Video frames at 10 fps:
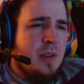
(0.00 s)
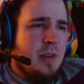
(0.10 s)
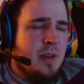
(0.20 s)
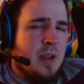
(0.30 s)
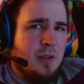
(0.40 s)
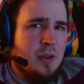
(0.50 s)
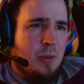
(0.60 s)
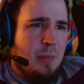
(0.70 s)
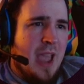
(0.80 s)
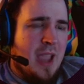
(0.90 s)
to have a little
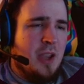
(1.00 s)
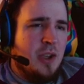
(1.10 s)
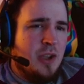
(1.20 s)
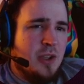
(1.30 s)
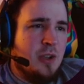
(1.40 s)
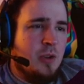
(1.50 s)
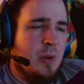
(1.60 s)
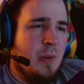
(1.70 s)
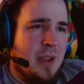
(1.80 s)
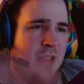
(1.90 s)
package because I do want to
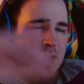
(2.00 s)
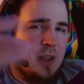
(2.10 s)
make this like